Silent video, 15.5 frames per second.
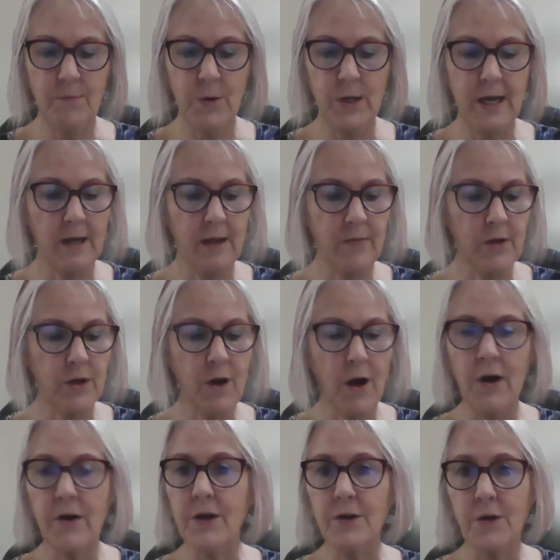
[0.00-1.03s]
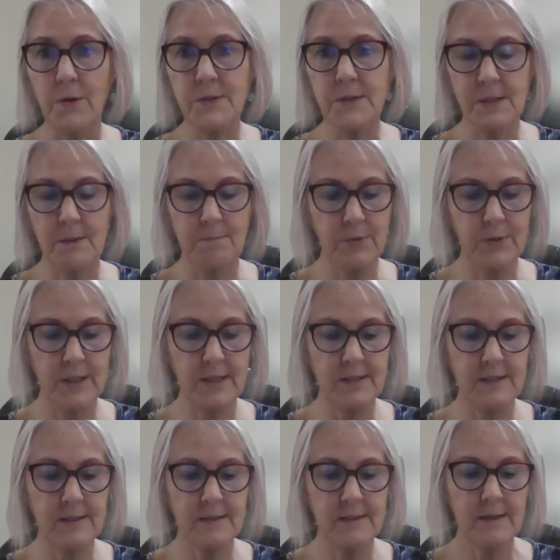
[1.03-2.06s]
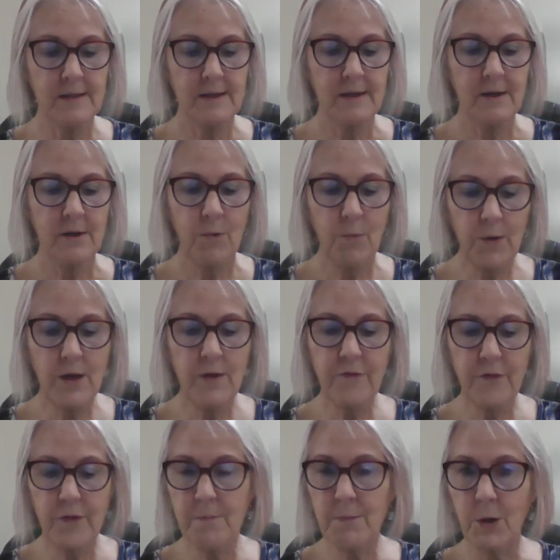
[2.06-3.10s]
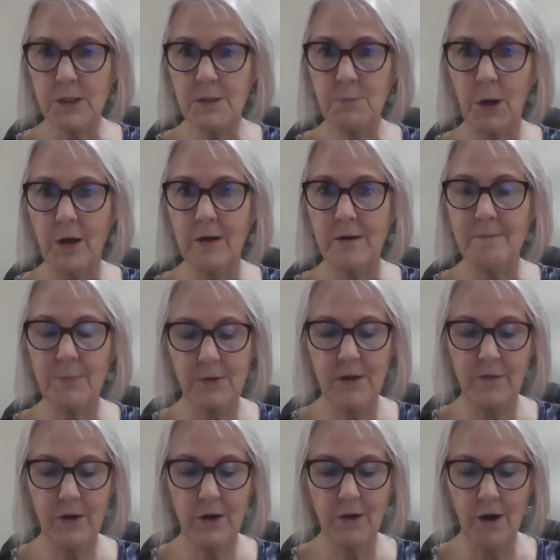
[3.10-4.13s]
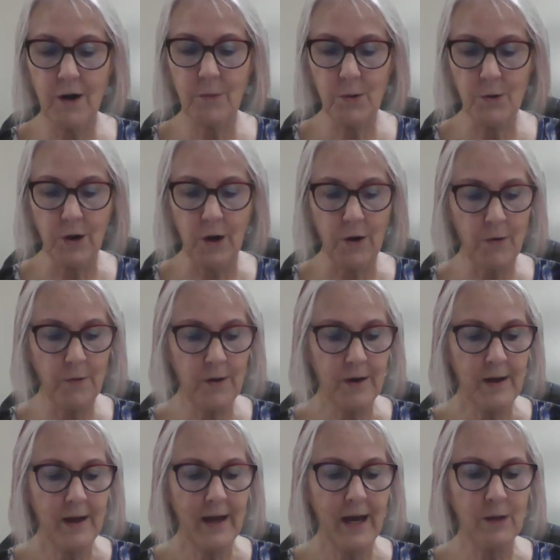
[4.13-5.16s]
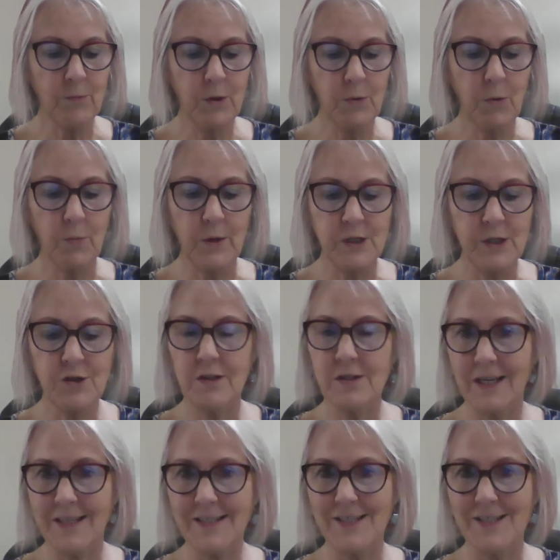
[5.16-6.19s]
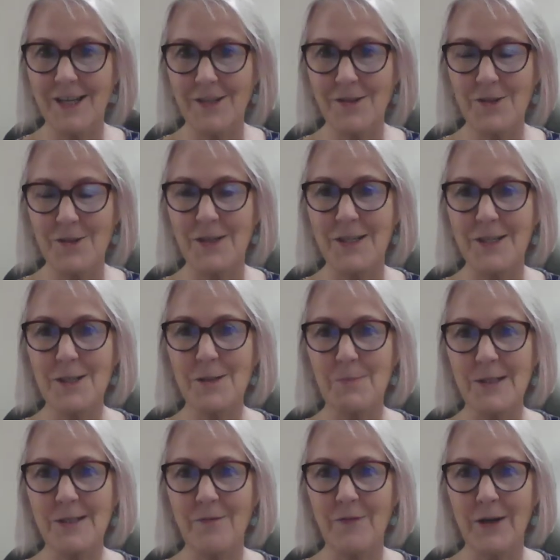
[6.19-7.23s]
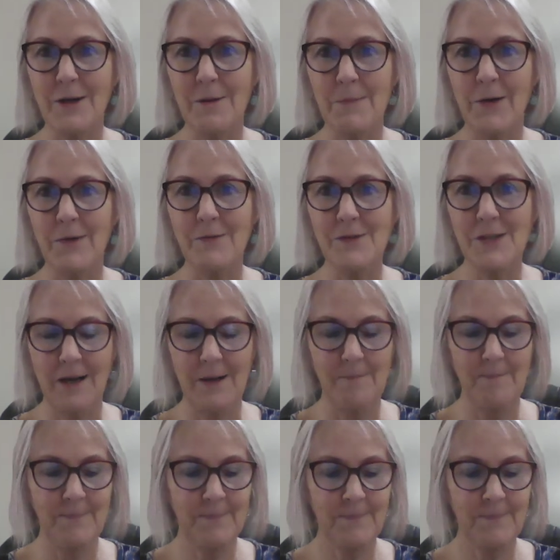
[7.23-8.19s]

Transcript: we get in the car to go someplace? We, for the most part, believe our car will go and we will reach our destination in a specific amount of time.